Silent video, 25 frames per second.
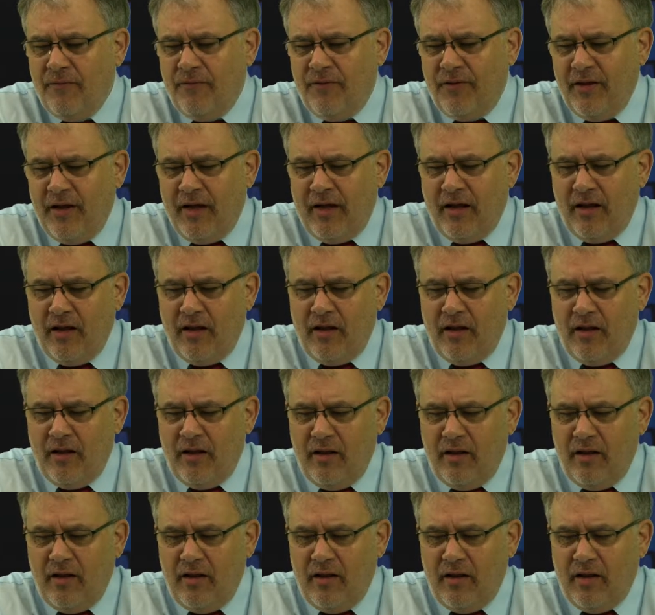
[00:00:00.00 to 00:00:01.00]
that
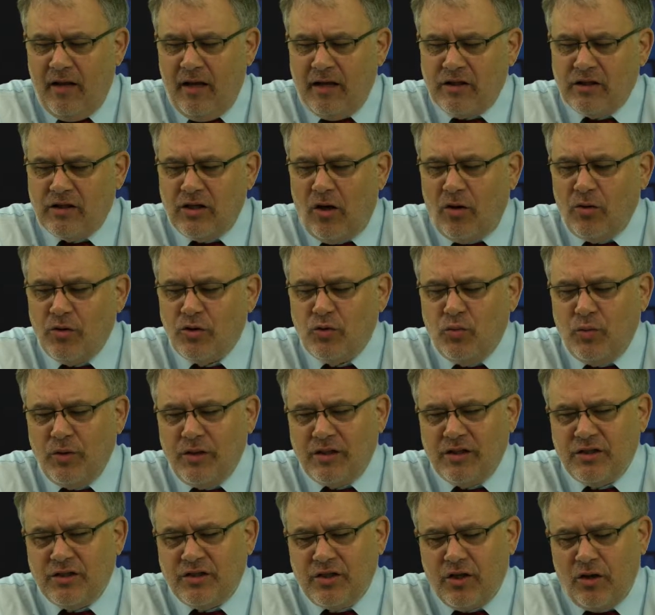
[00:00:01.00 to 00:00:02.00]
as long as we
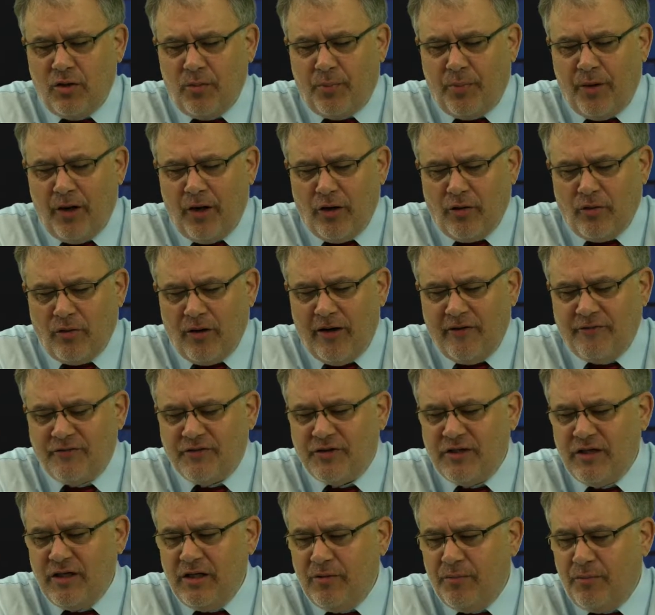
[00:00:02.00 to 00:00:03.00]
consider paragraph
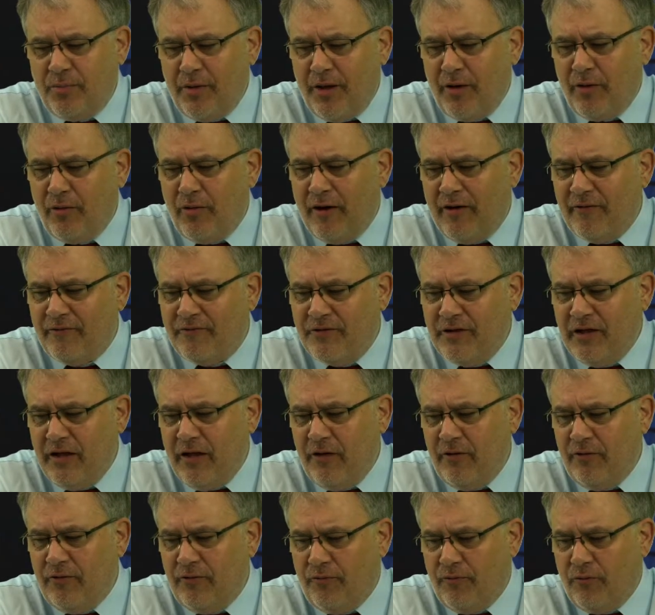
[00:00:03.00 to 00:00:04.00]
C and paragraph
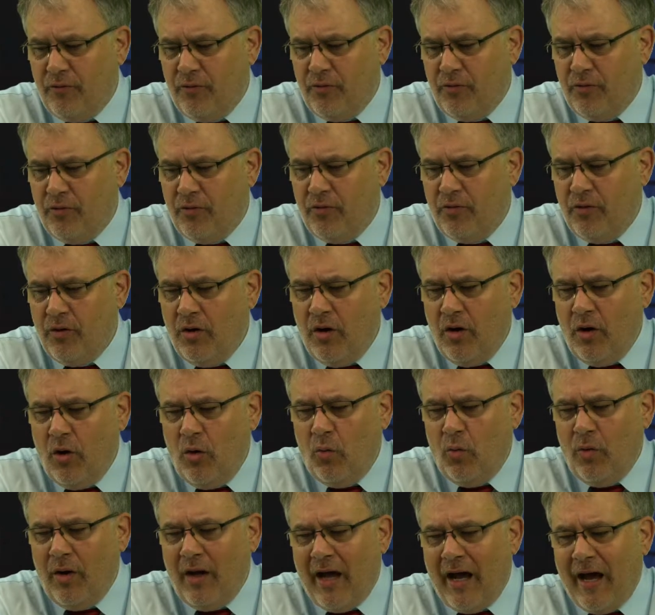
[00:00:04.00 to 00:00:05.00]
D of the rule,
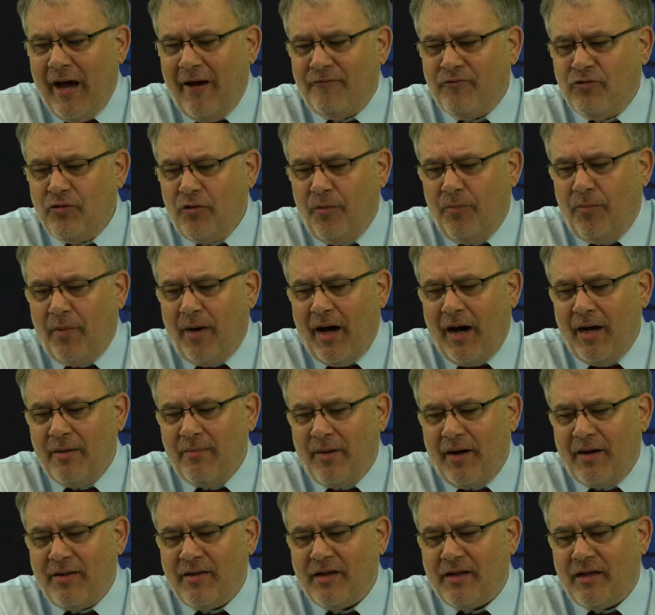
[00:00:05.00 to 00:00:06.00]
we have to abide
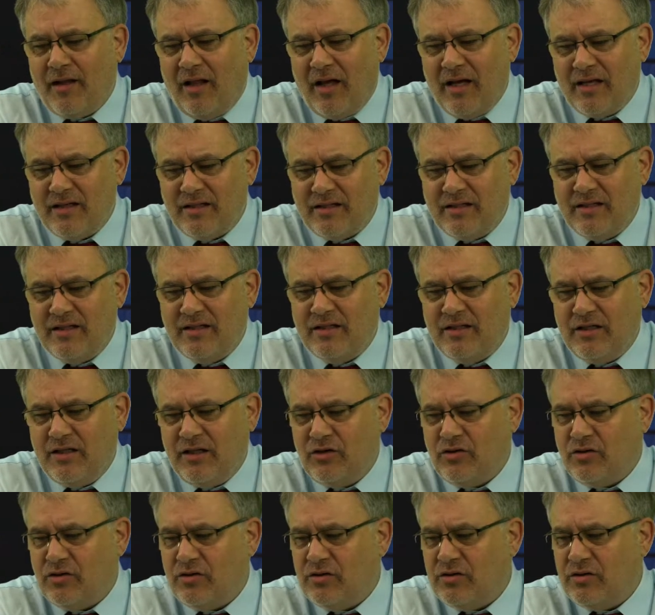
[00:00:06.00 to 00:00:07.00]
by the client's
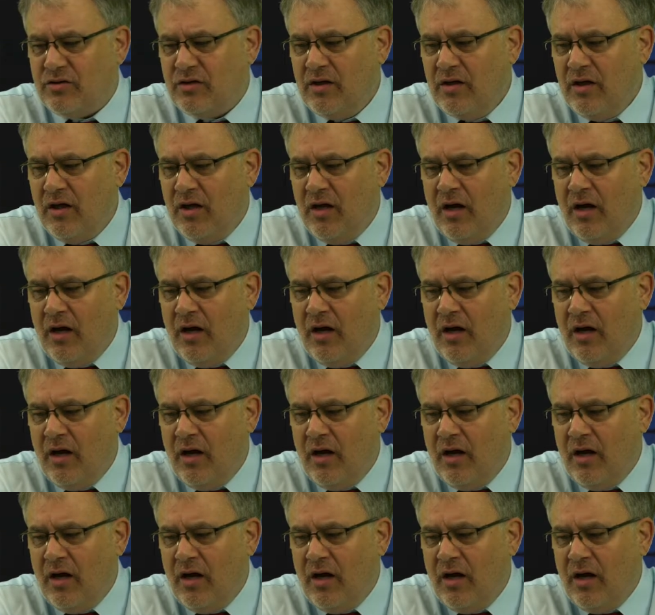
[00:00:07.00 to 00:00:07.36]
decisions.